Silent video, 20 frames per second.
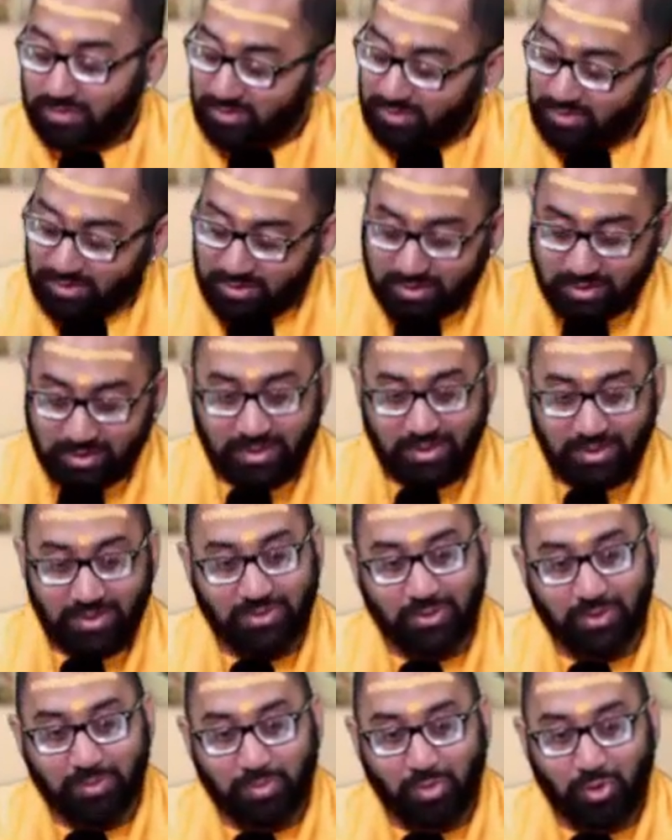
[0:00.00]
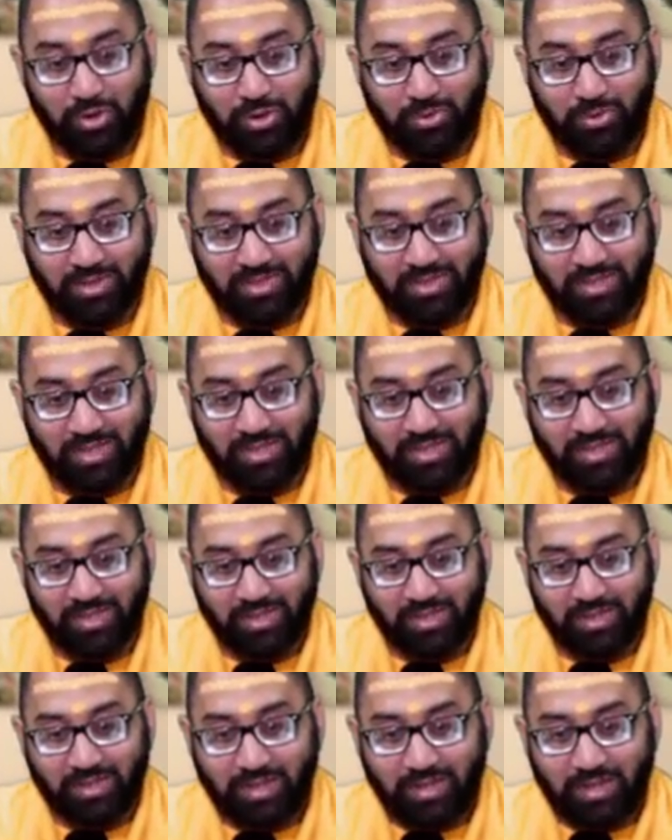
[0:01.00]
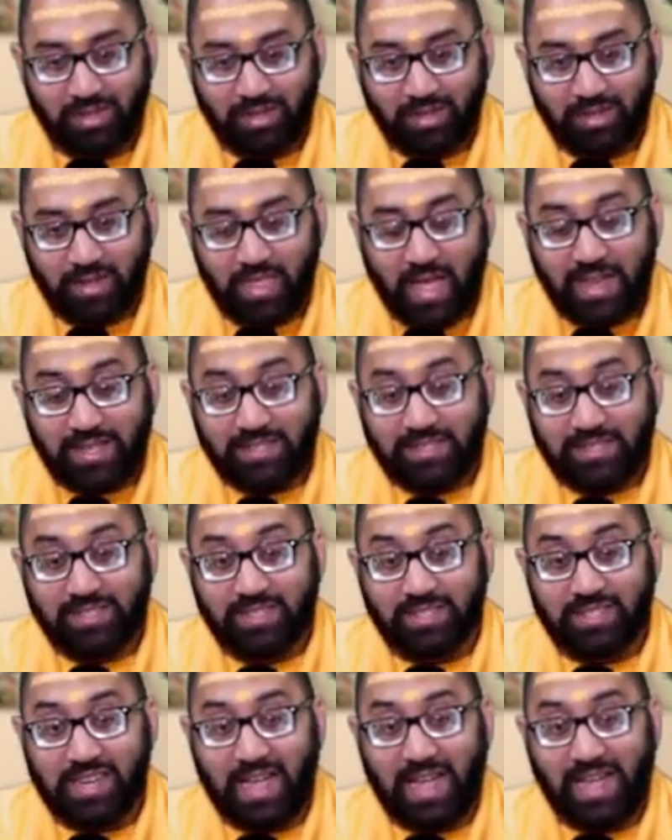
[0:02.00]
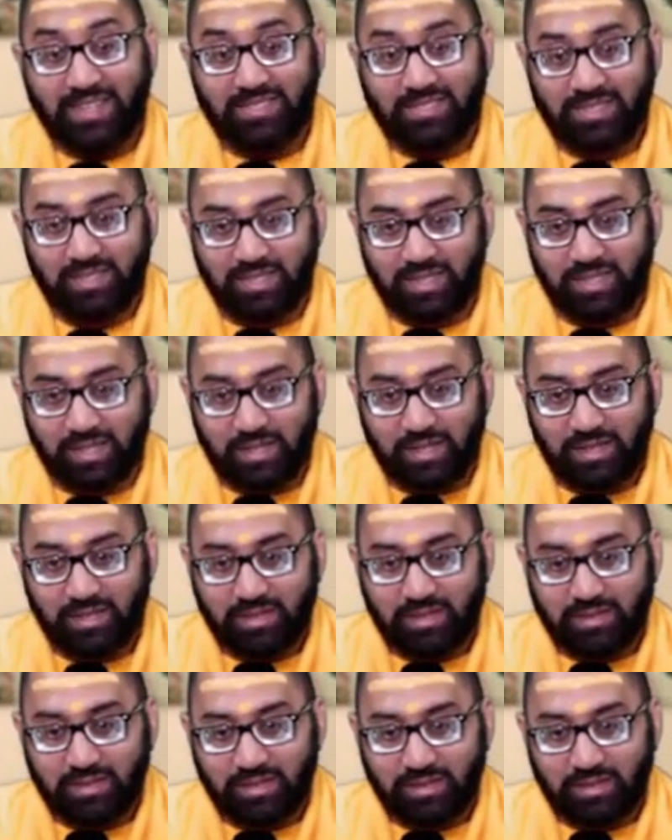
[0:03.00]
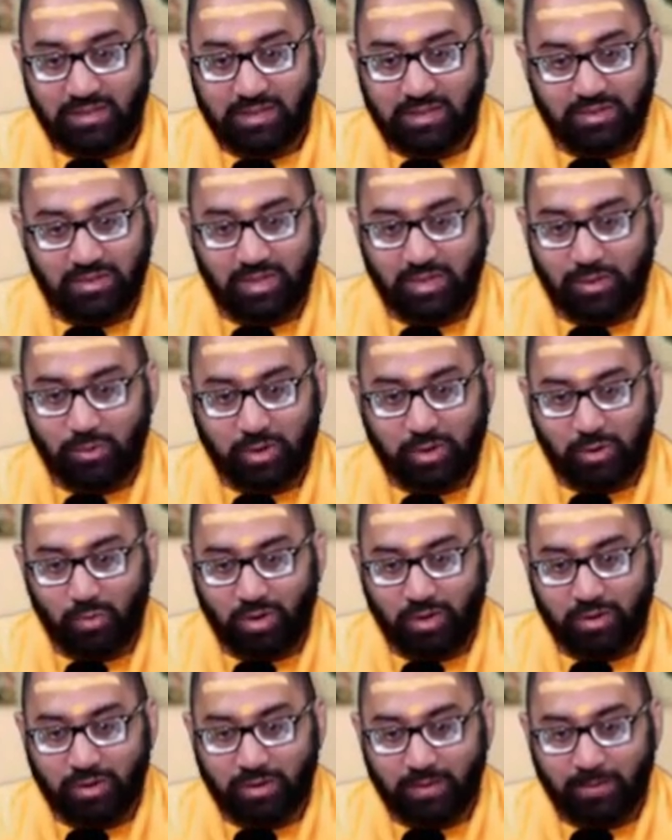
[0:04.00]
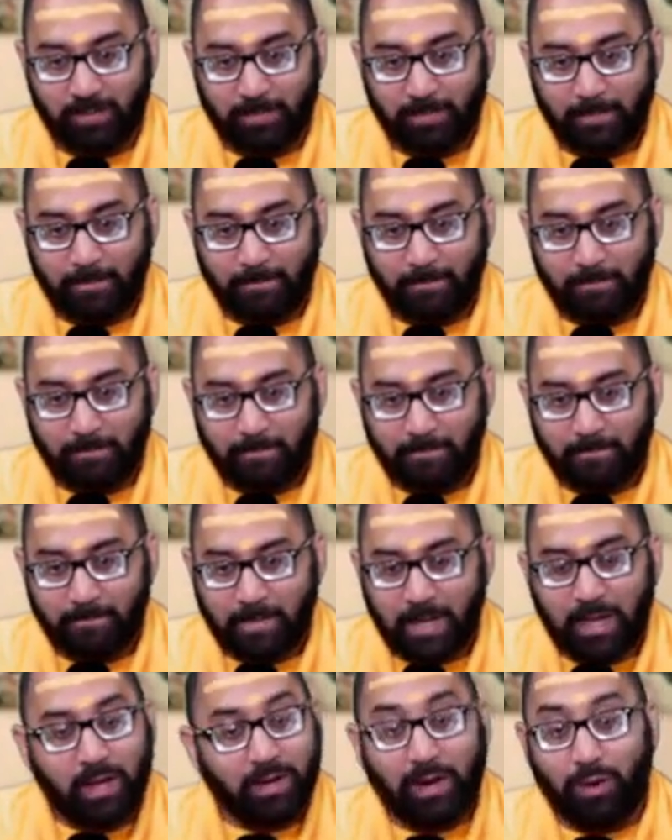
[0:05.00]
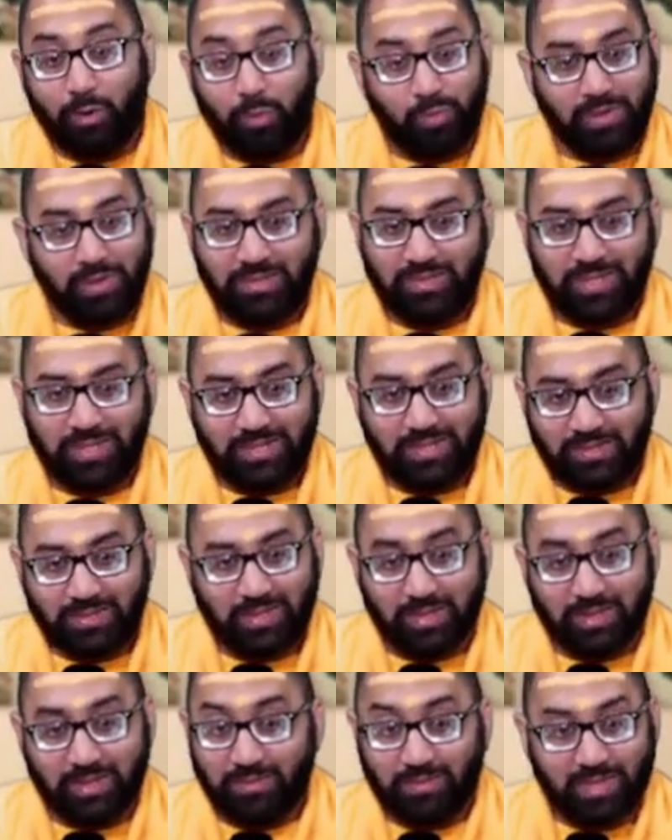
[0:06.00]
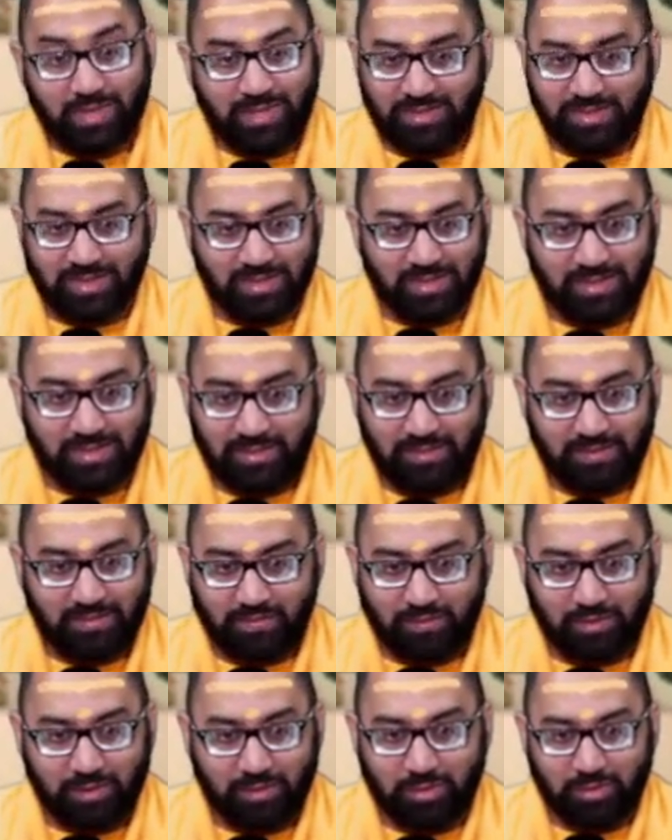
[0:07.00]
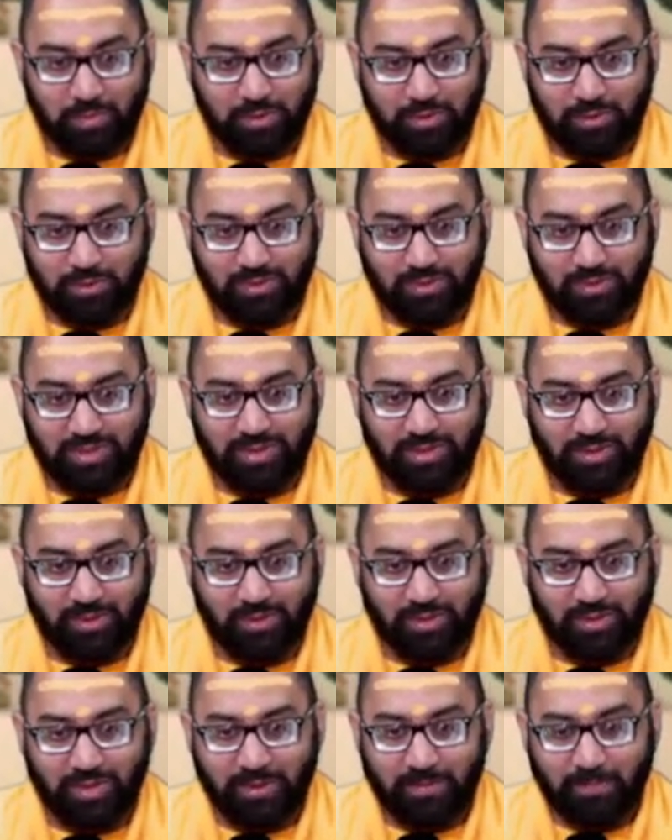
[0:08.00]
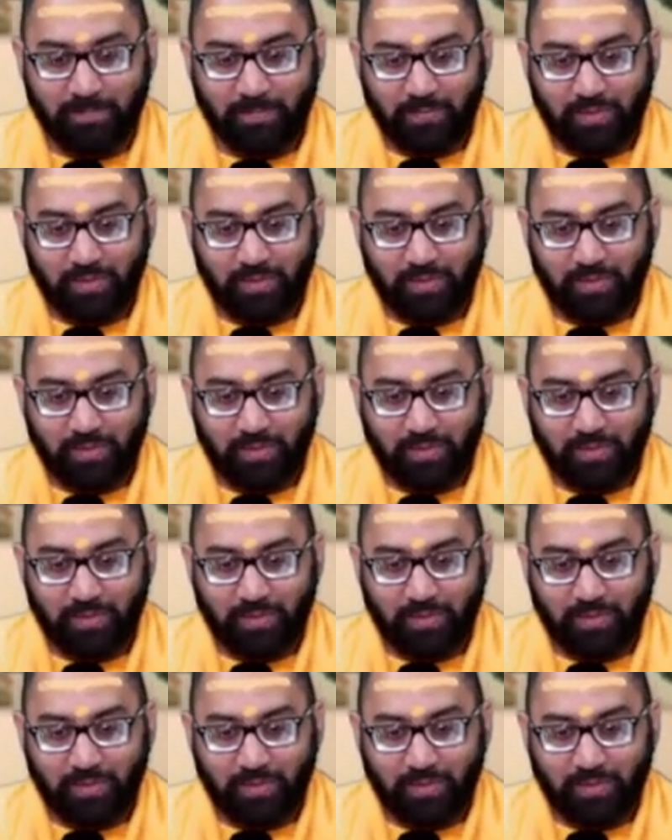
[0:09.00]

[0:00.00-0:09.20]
And I said, yeah, that's a good point right there. That tenacity to seek what he wanted. Now, we say sattva is needed for a spiritual seeker, all right?